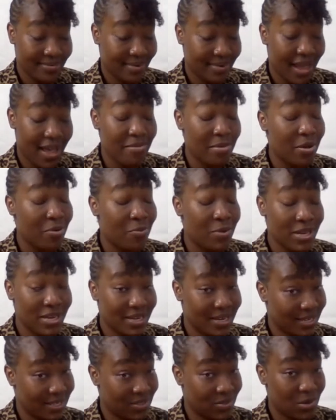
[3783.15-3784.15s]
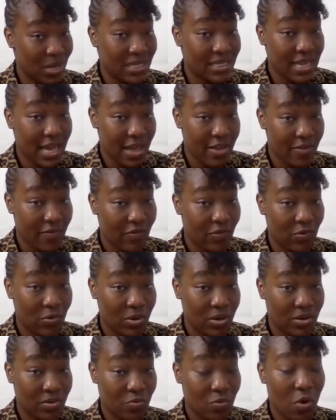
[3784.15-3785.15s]
I'm a witness to a
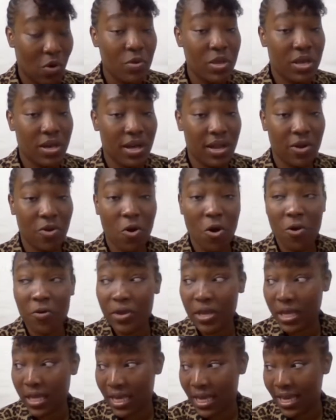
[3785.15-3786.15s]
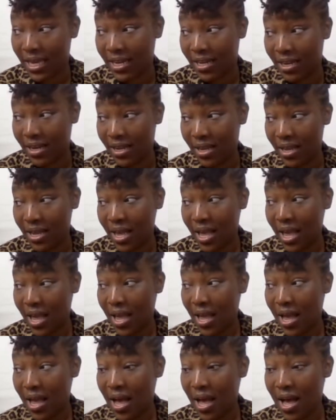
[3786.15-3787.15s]
typhoon, what we call hurricane,
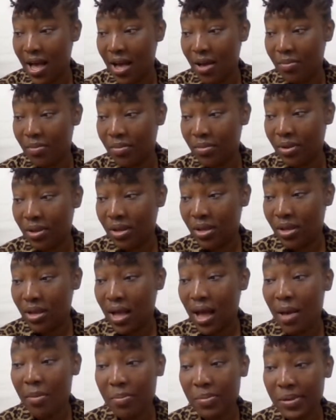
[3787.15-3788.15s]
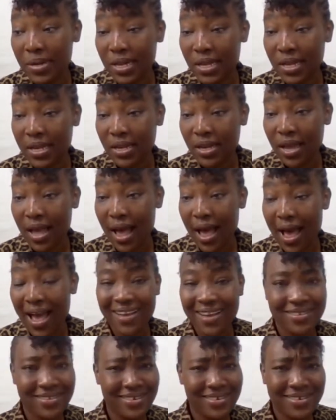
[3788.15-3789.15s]
happening.
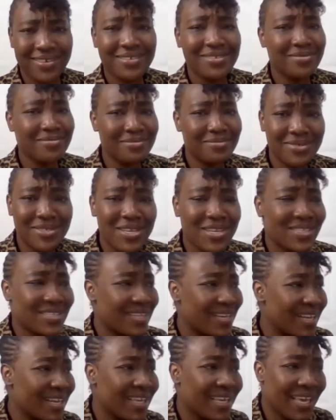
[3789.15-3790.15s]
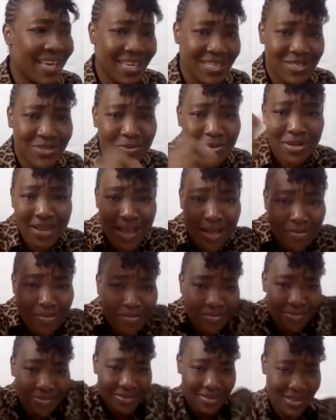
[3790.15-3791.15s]
And you see the kids with
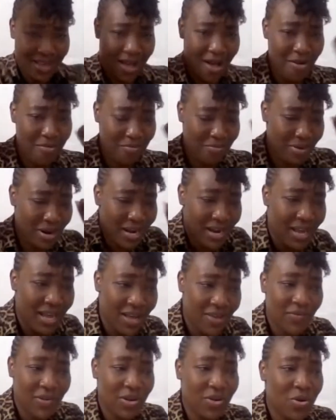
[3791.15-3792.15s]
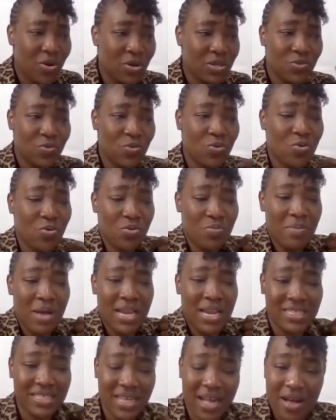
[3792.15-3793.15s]
them umbrella, for those who could
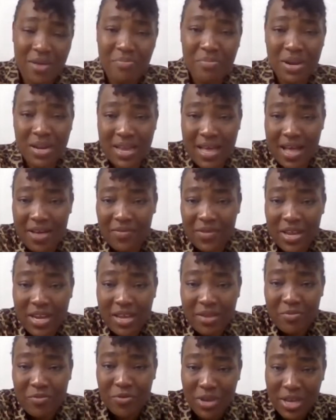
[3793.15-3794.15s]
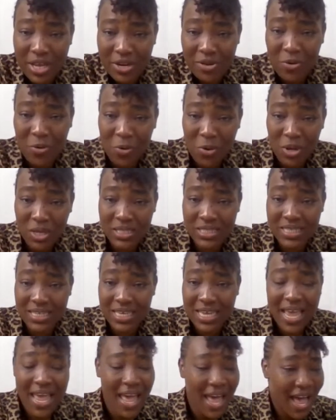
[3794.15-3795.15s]
manage the umbrella, have on them raincoat,
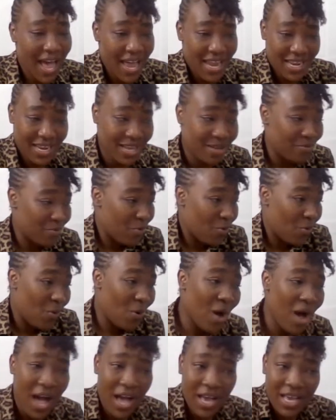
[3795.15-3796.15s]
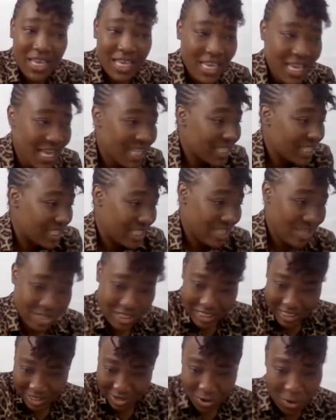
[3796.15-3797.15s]
and them walking to
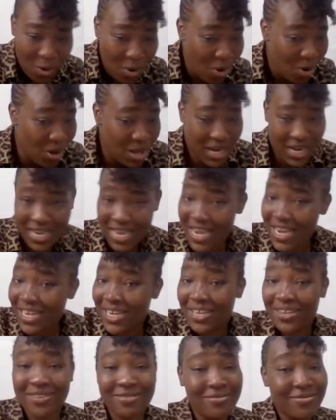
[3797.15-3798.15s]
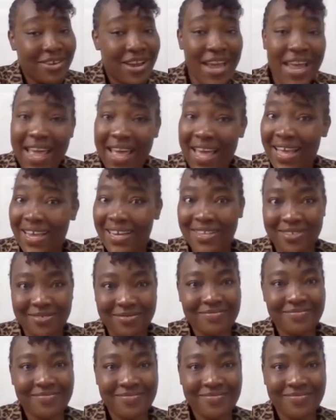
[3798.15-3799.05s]
school in the rain.